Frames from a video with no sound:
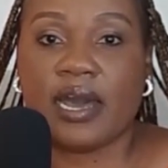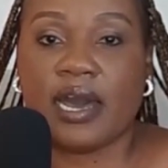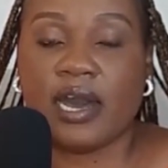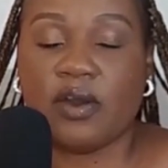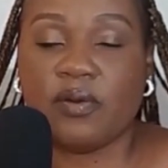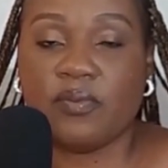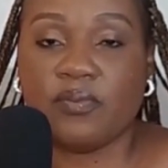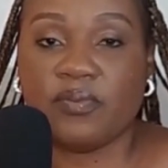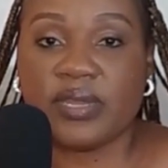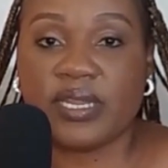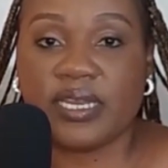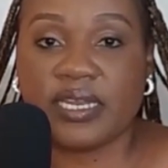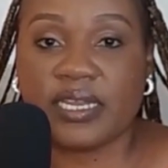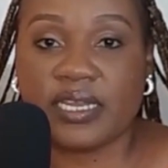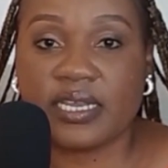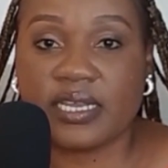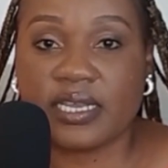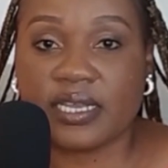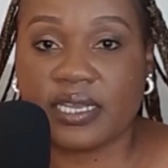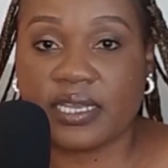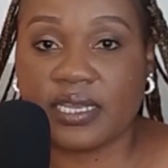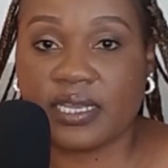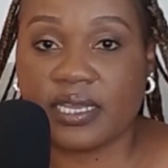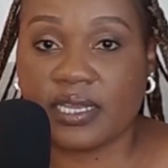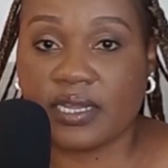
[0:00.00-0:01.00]
How
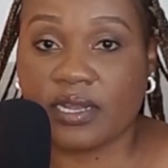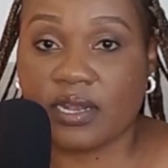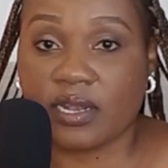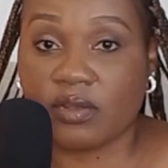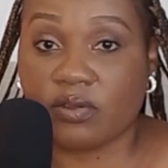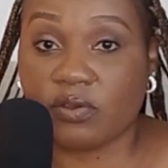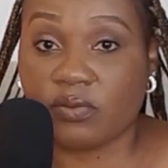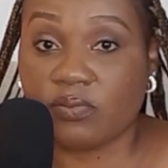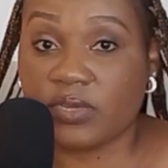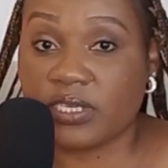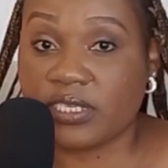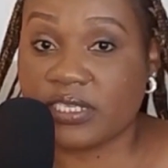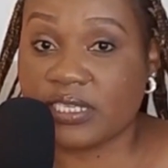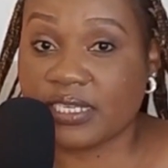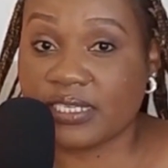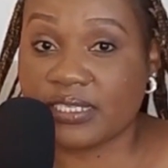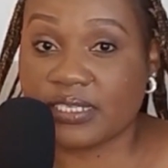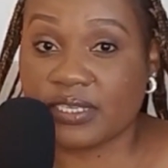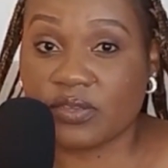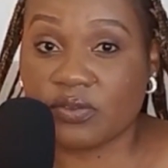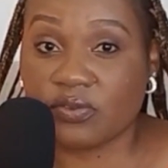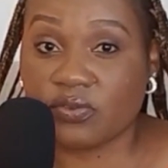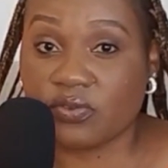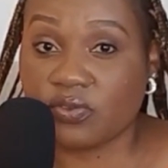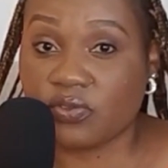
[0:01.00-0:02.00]
many
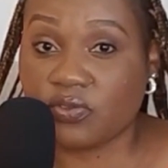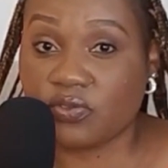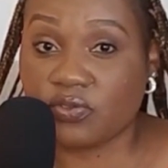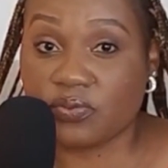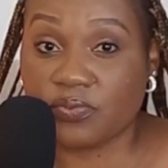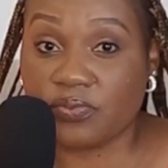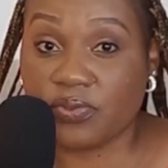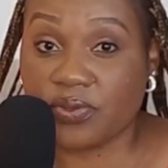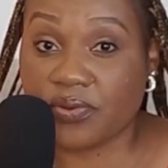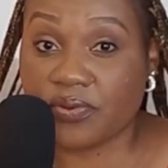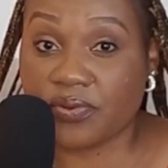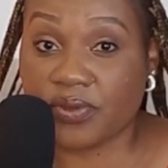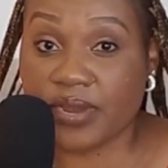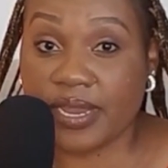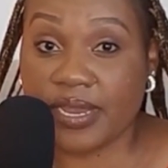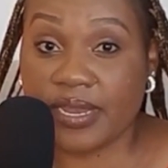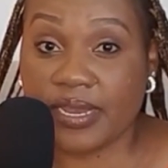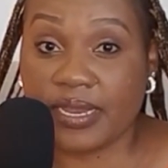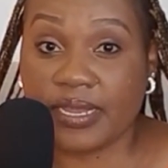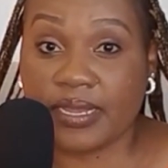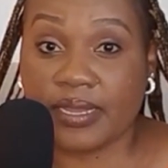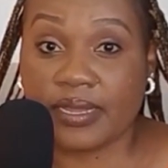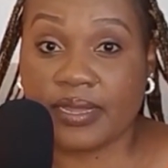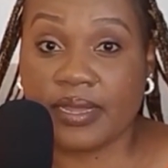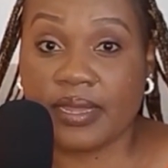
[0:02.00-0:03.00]
kilometers are you going to be
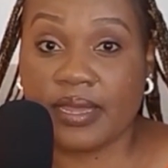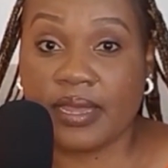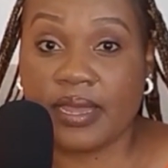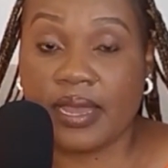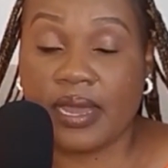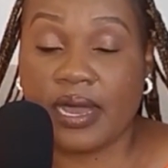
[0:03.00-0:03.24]
running?